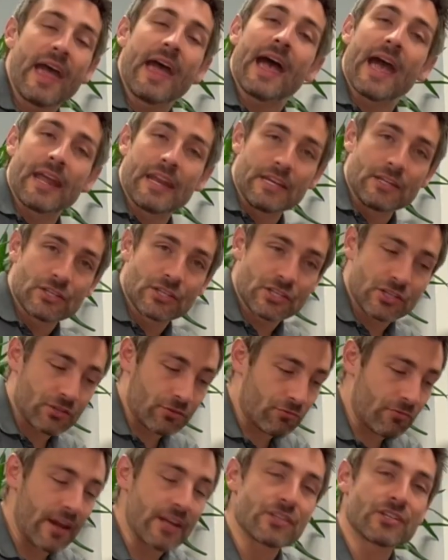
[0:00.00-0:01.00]
and in
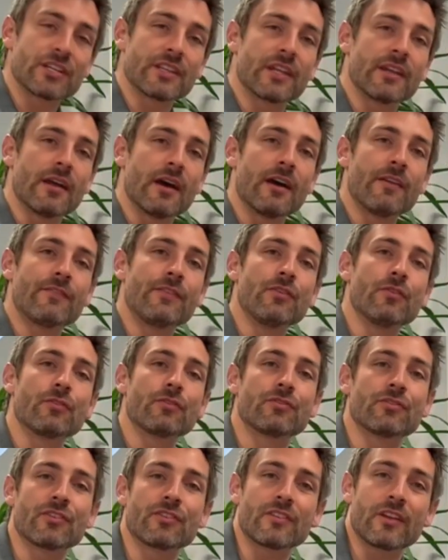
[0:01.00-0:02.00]
stretching the nerve, you're
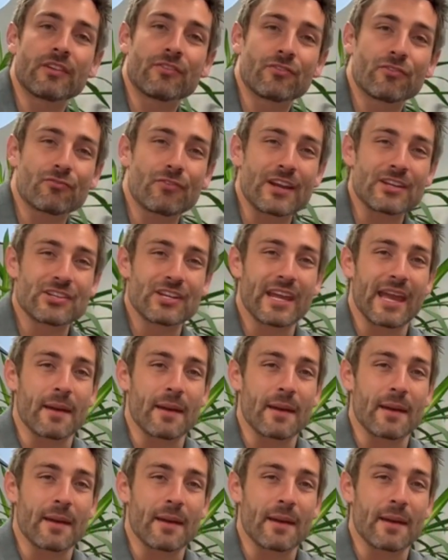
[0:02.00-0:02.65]
just stretching